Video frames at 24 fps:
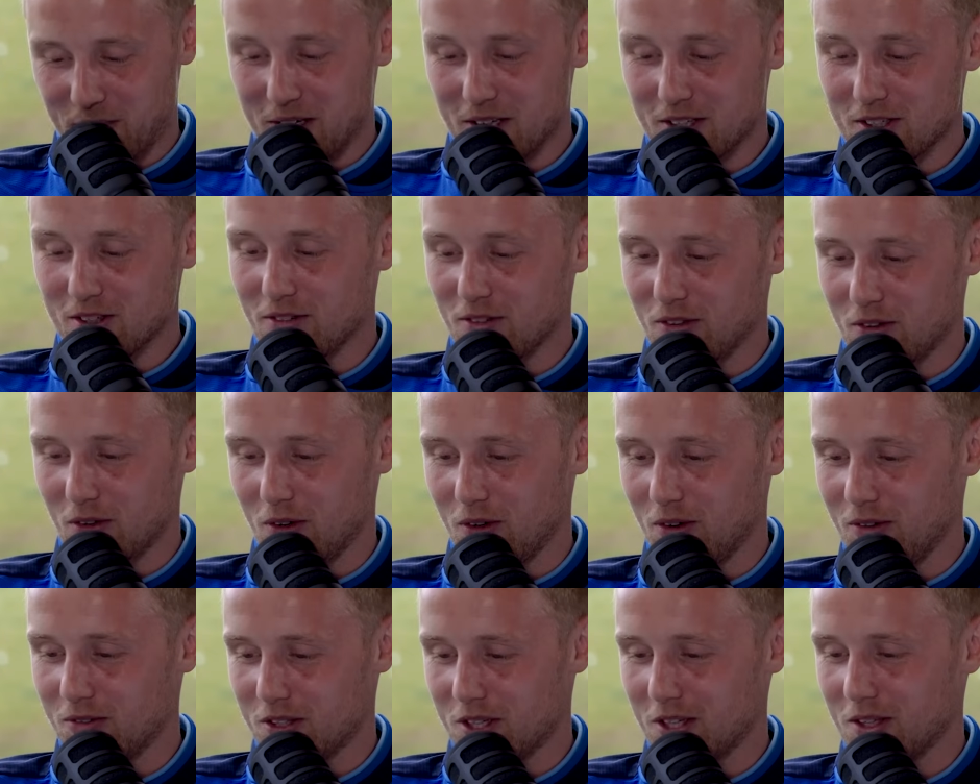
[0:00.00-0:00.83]
because of
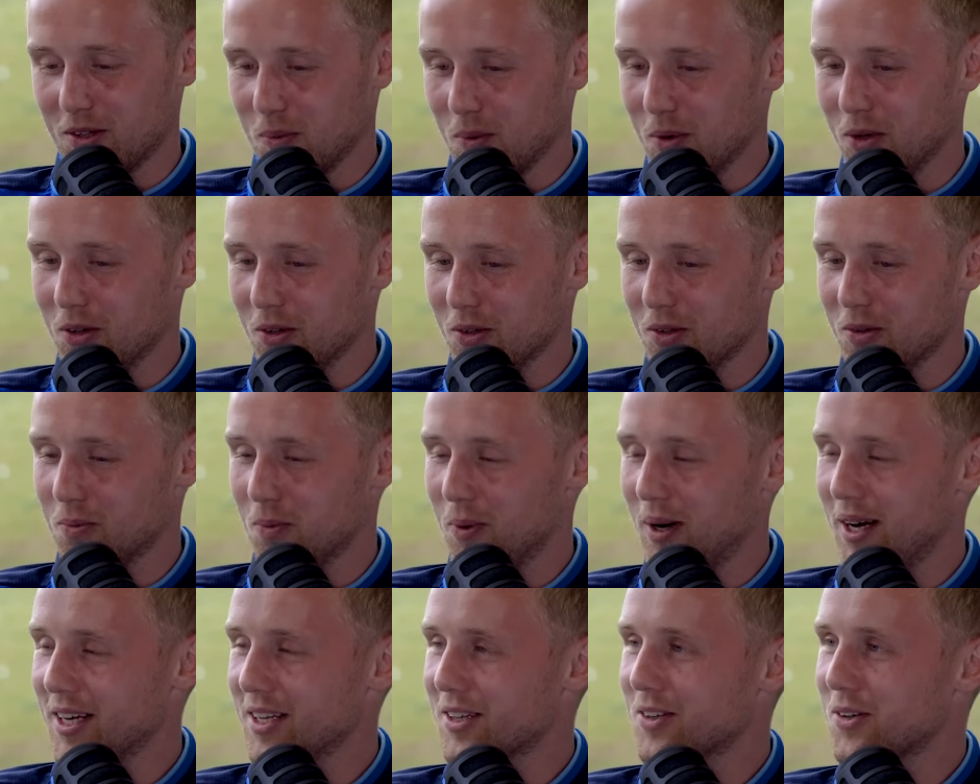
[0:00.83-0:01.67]
obviously the
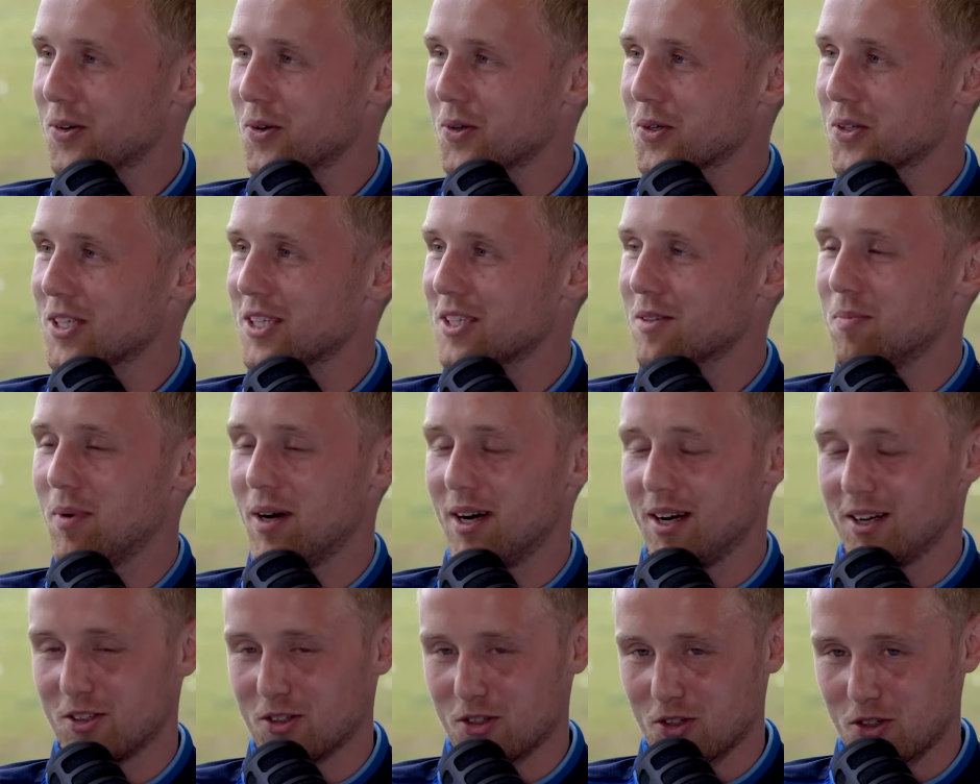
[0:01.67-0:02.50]
worldwide courses,
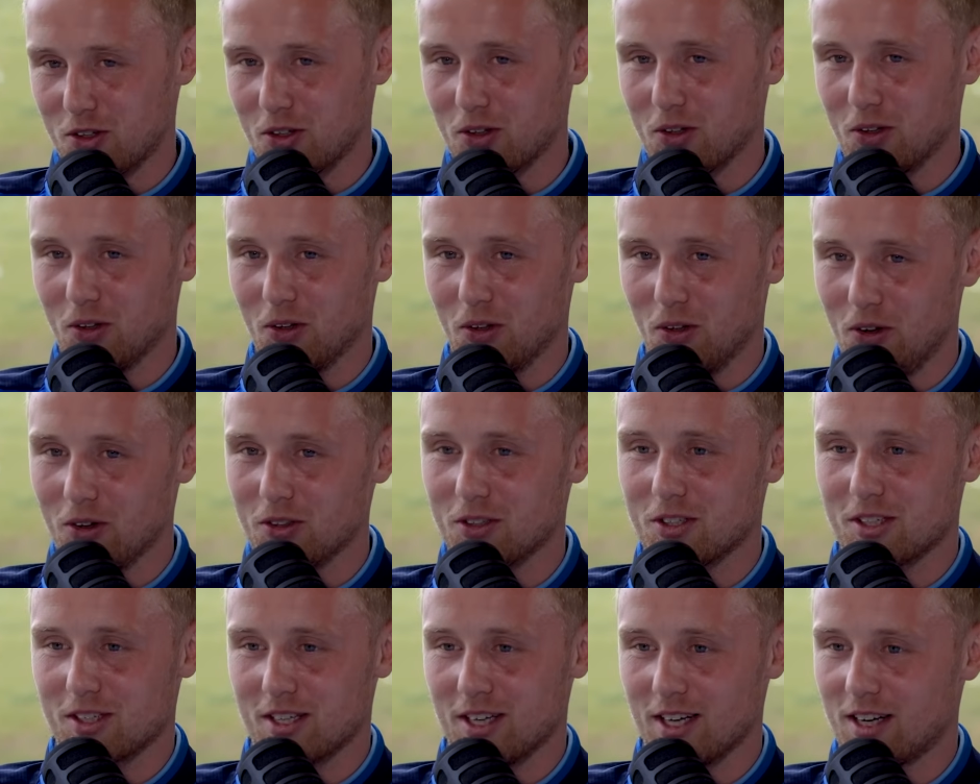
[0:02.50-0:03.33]
but I'd struggle
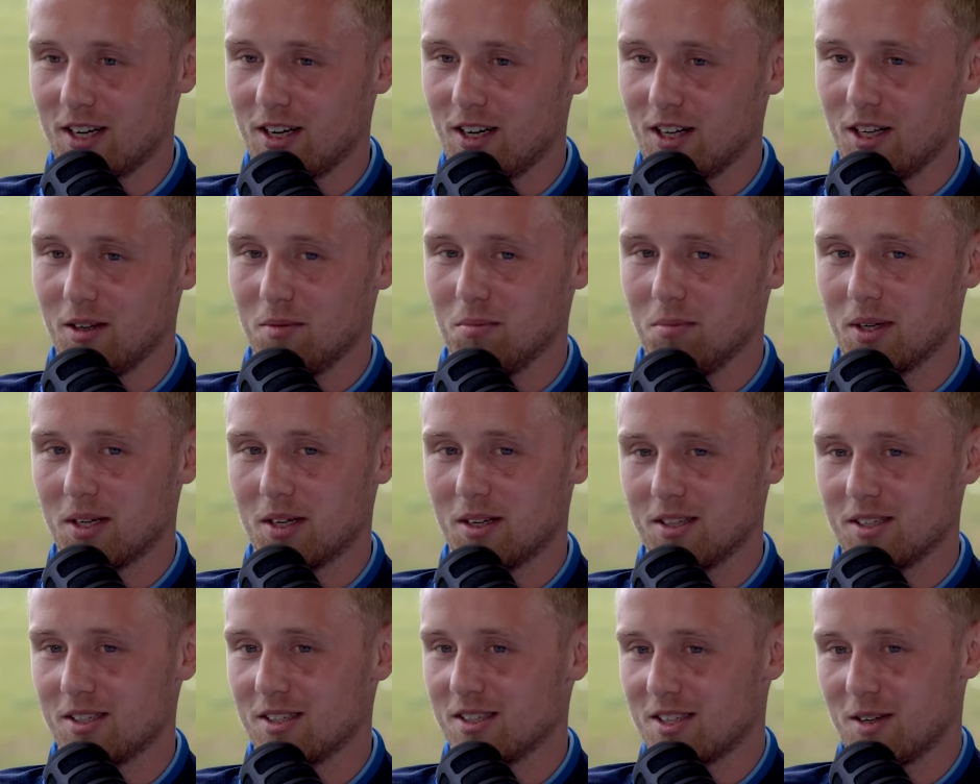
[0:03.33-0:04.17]
not to say Cullen
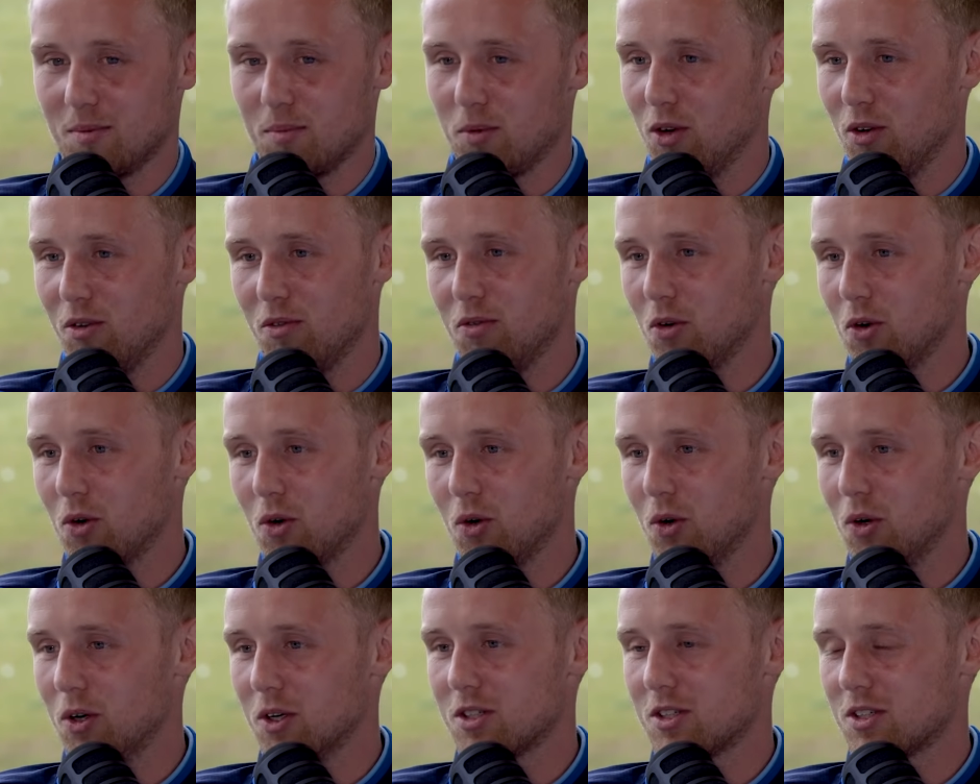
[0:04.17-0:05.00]
because it's a beautiful
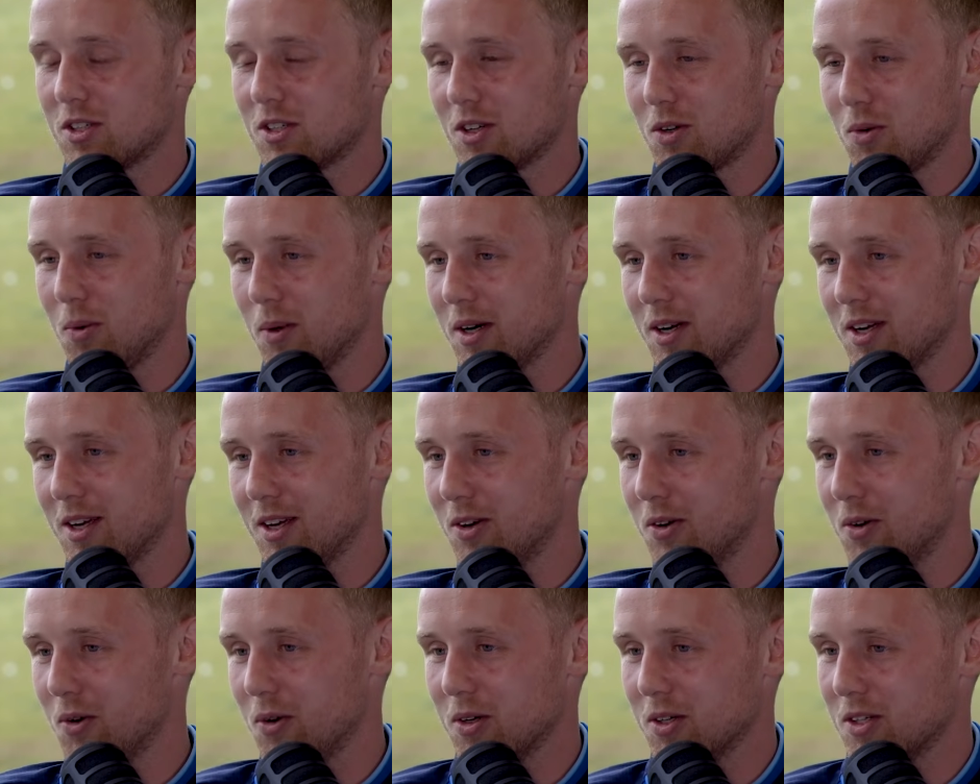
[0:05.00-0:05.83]
course, quirky
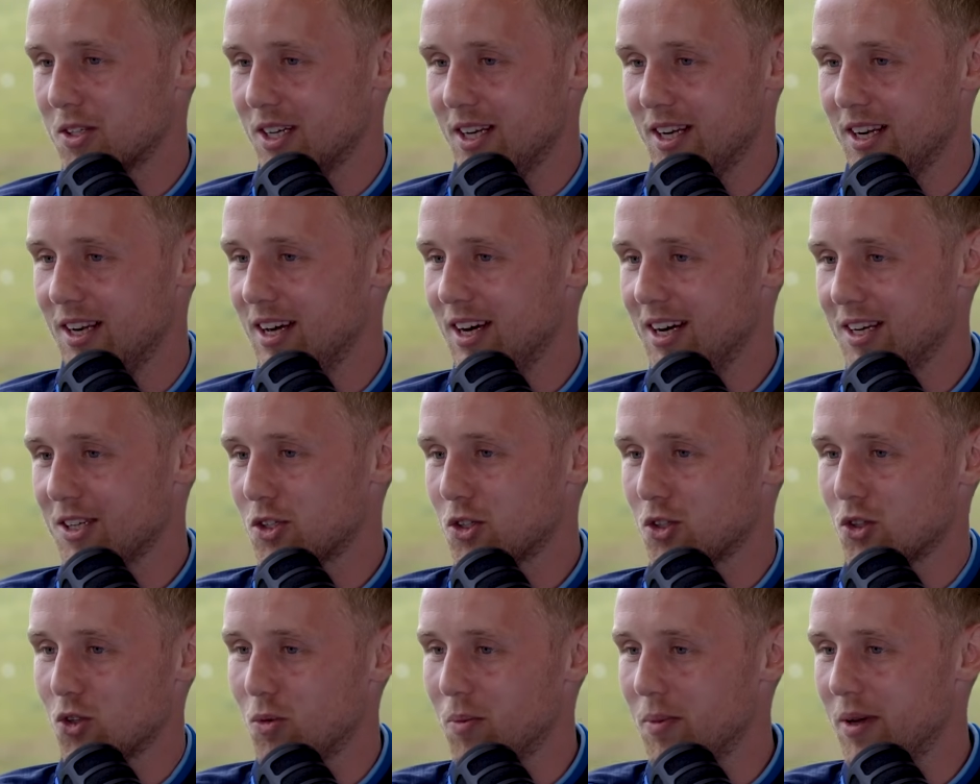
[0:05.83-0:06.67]
course, and has
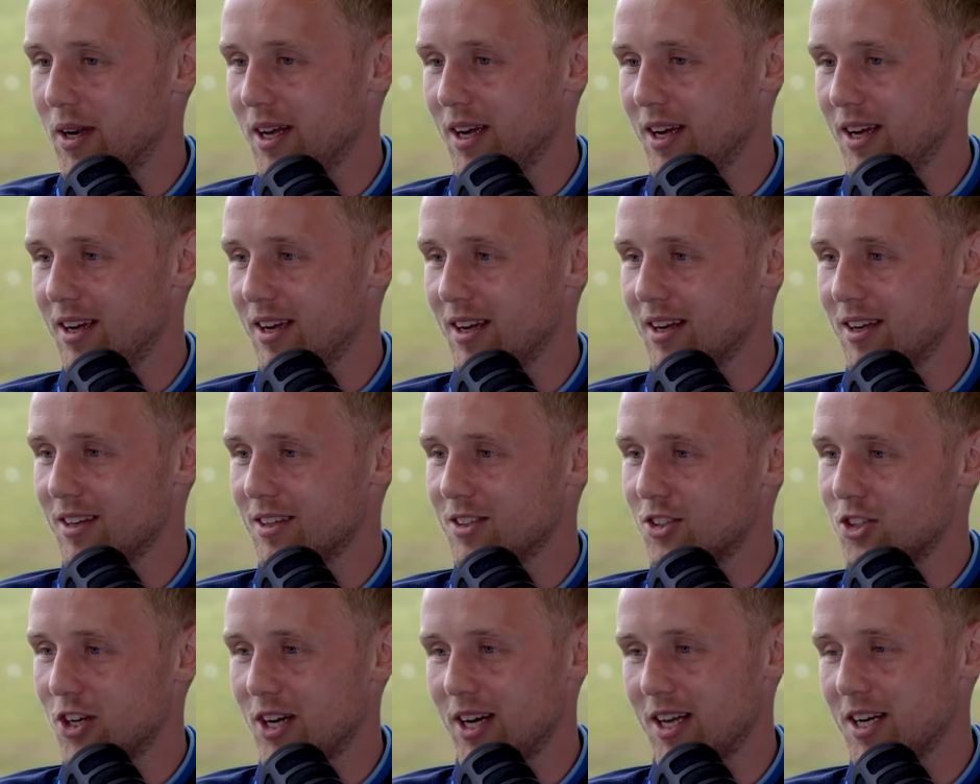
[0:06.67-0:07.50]
so many
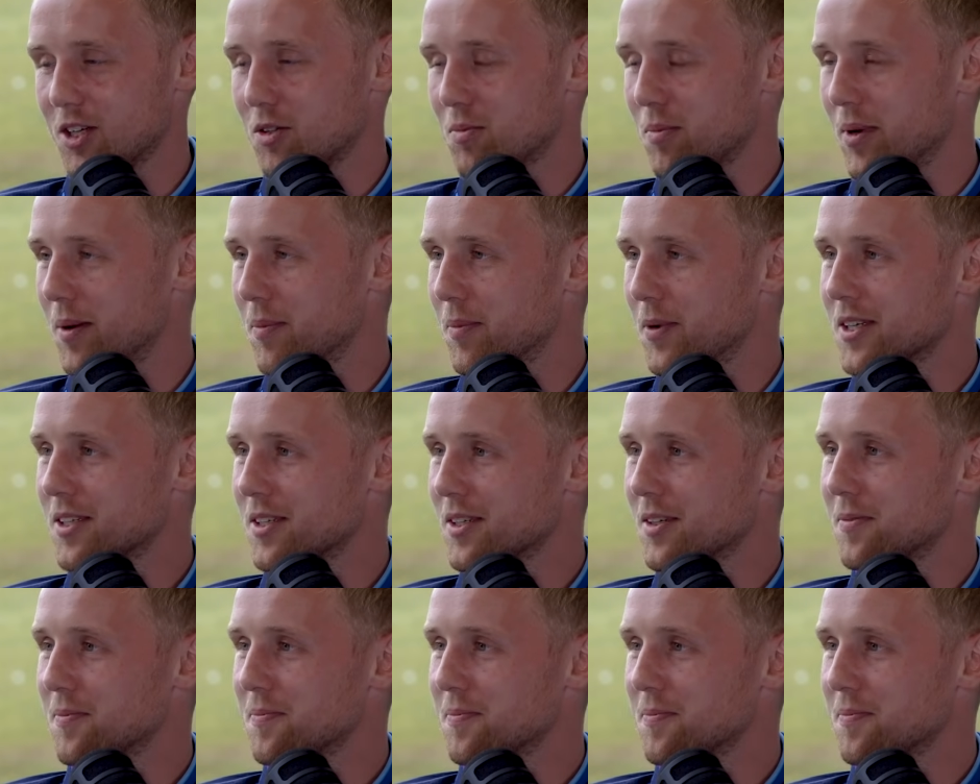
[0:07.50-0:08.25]
cherished memories.